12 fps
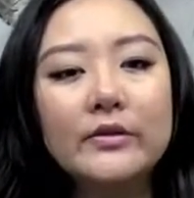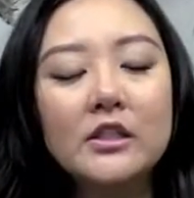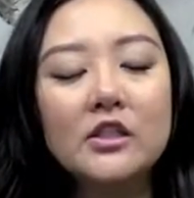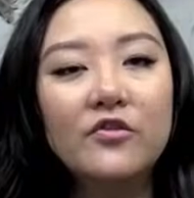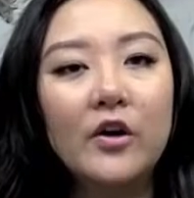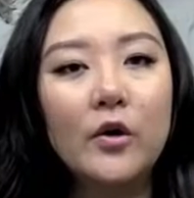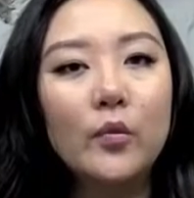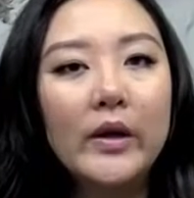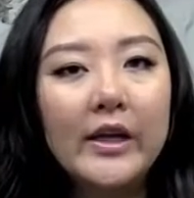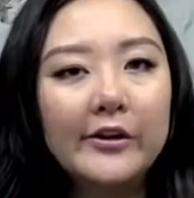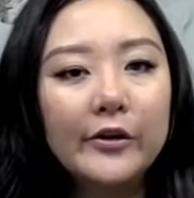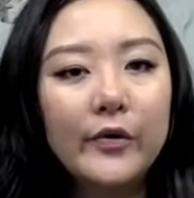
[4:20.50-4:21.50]
dosage for a
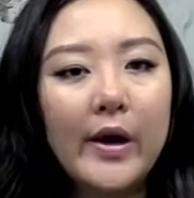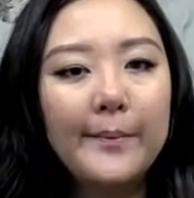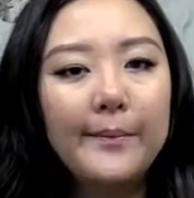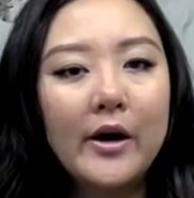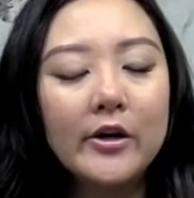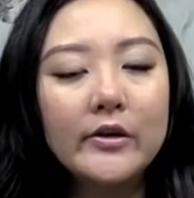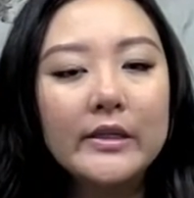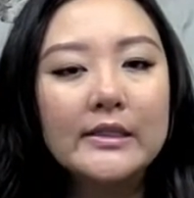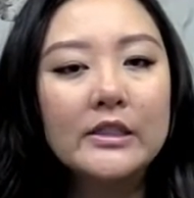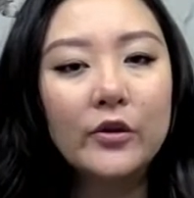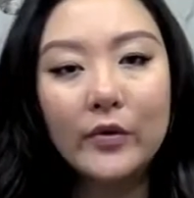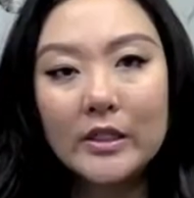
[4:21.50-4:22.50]
one hundred gram bottle
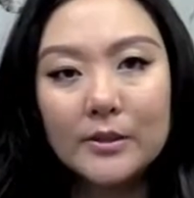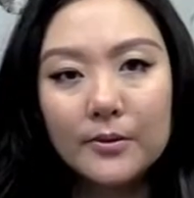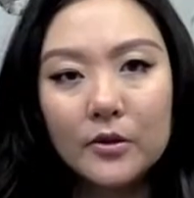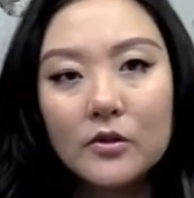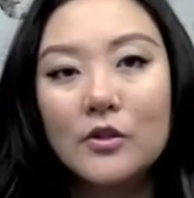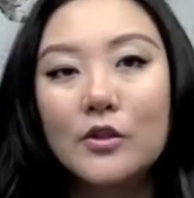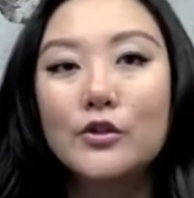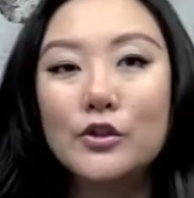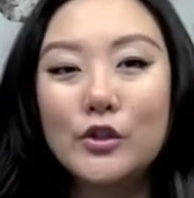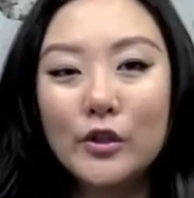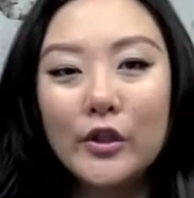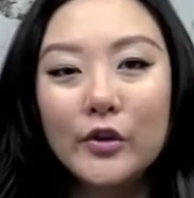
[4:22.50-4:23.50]
is three spoons,
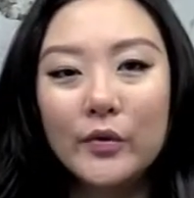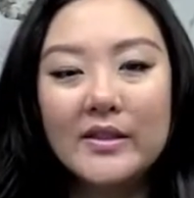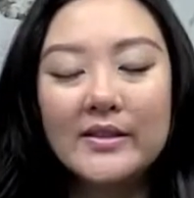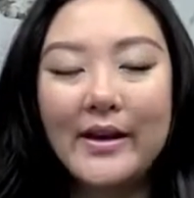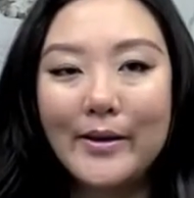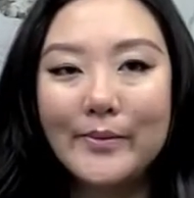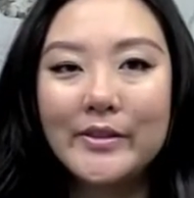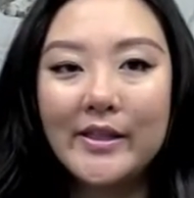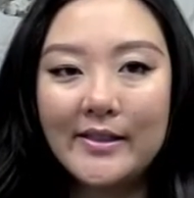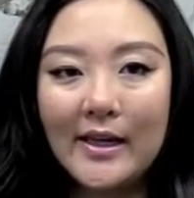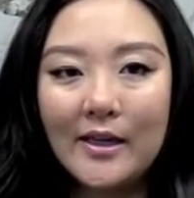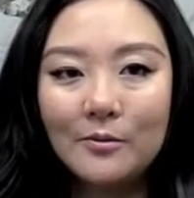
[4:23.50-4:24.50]
two to three
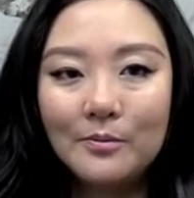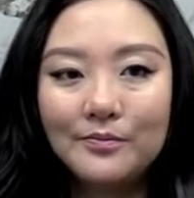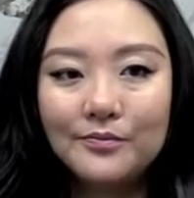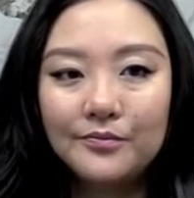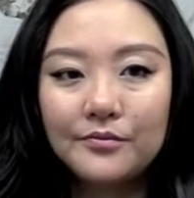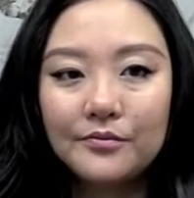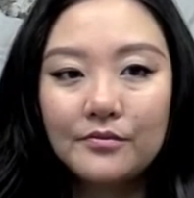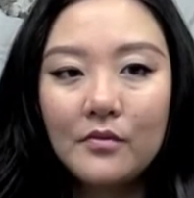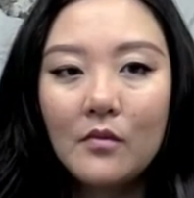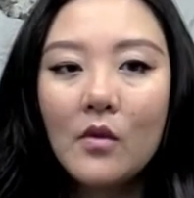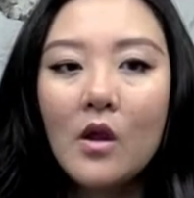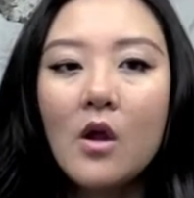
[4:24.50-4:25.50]
times a day.
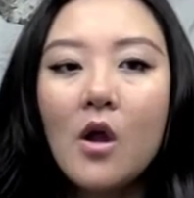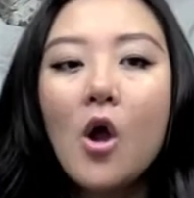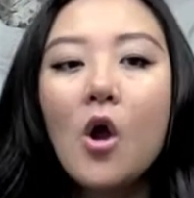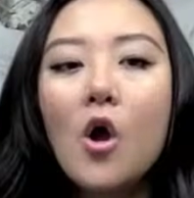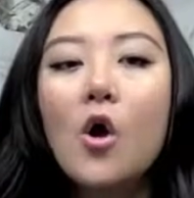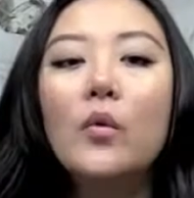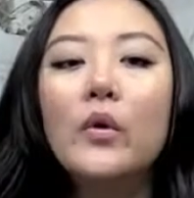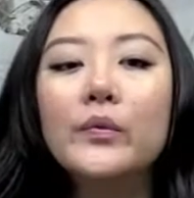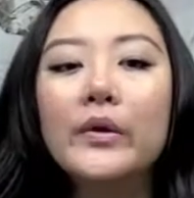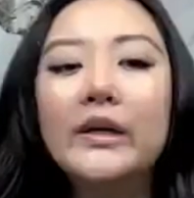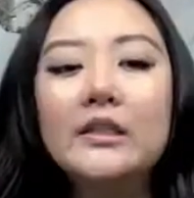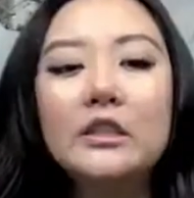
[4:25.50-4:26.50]

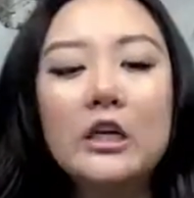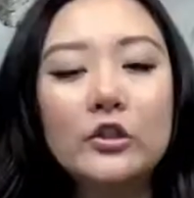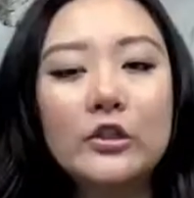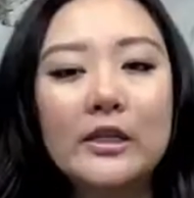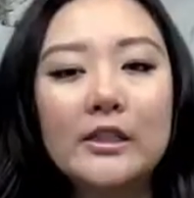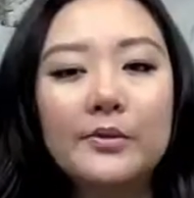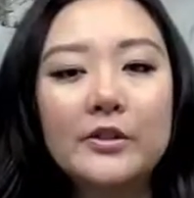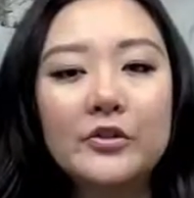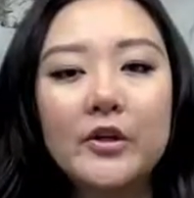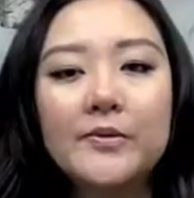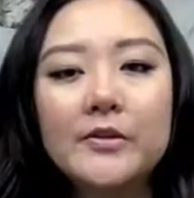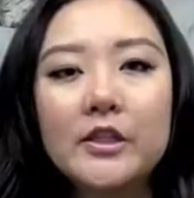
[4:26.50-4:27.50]
When reading Doctor Chang's
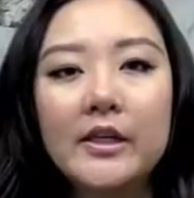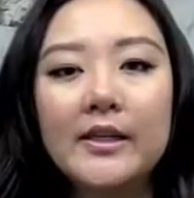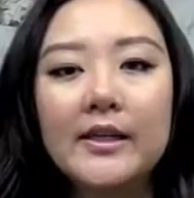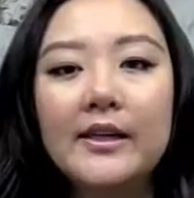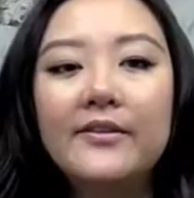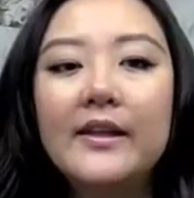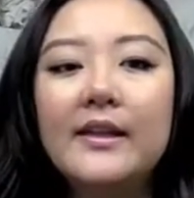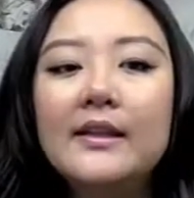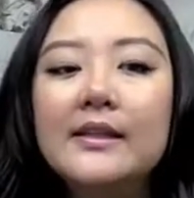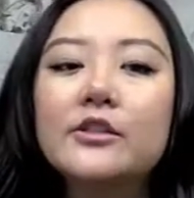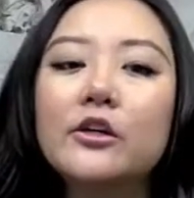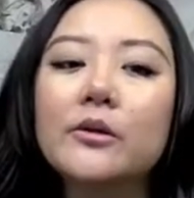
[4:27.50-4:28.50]
prescription, if he
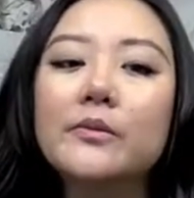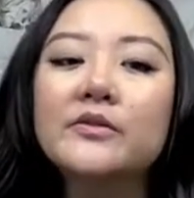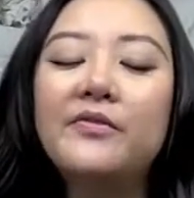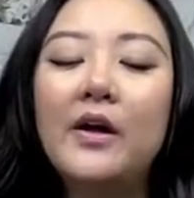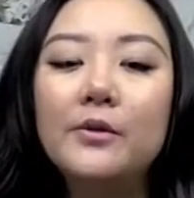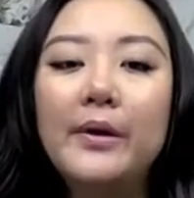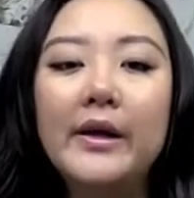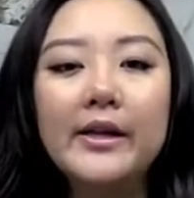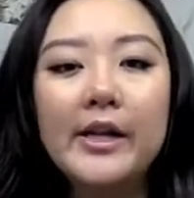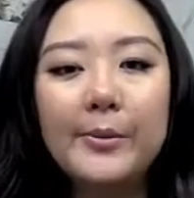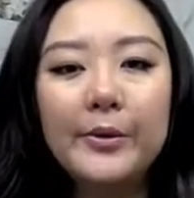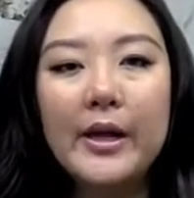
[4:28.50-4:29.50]
lists herbs followed by a
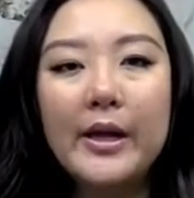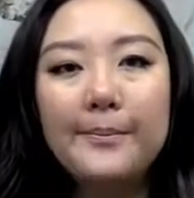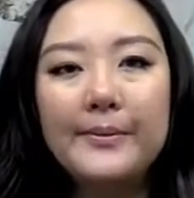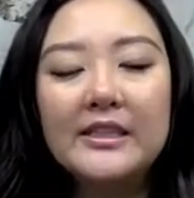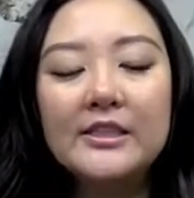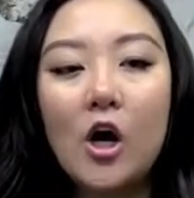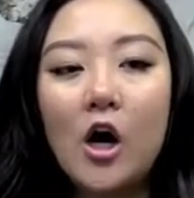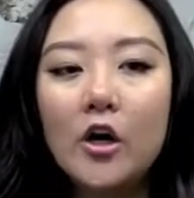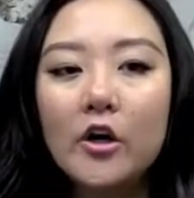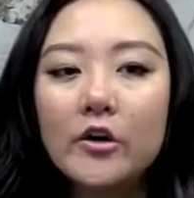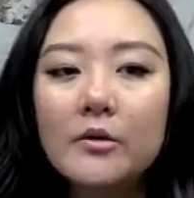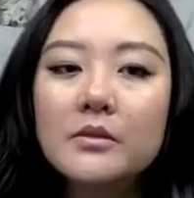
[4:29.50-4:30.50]
number, it means
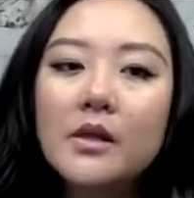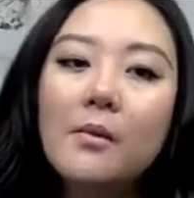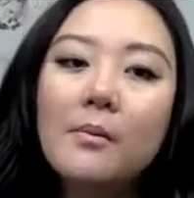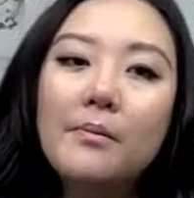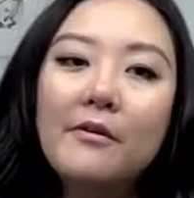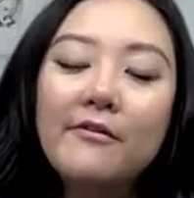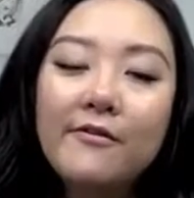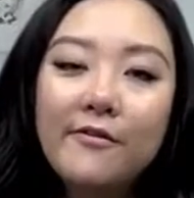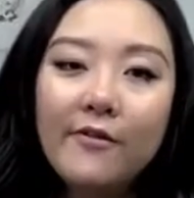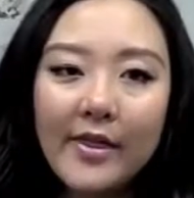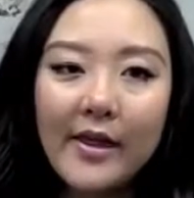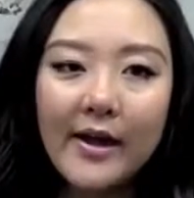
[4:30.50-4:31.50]
all herbs
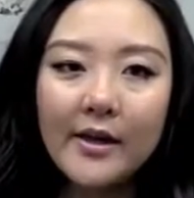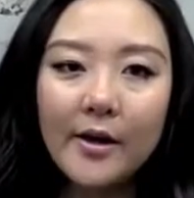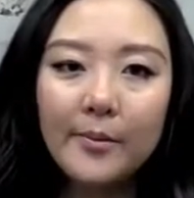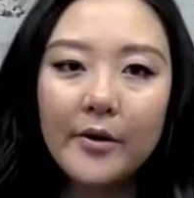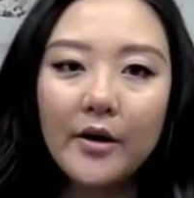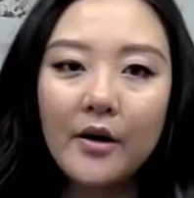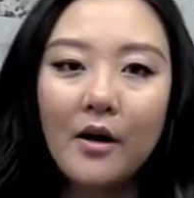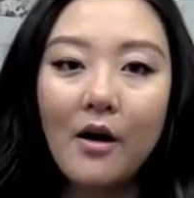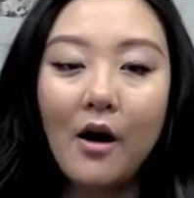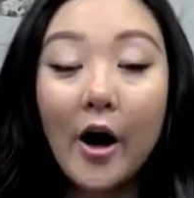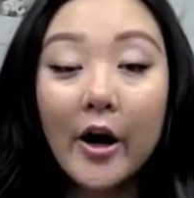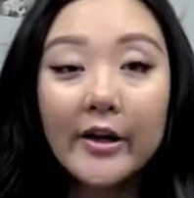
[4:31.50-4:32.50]
before that number
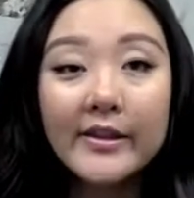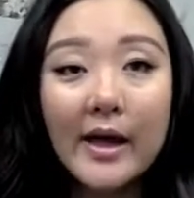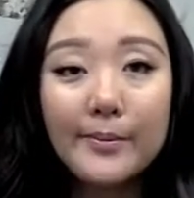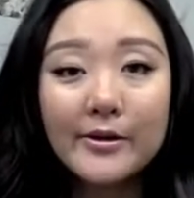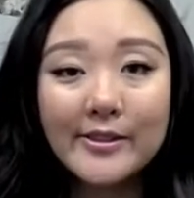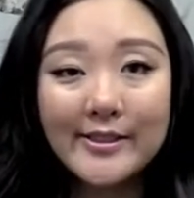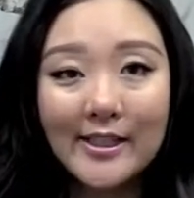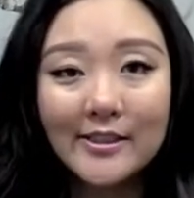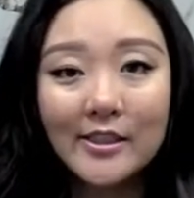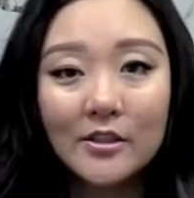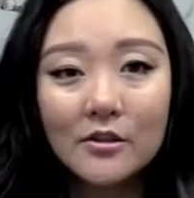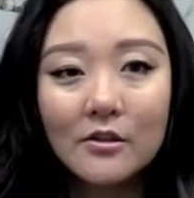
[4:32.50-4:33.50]
are in that
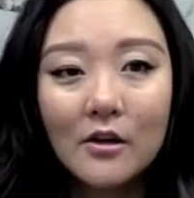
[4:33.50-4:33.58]
percent.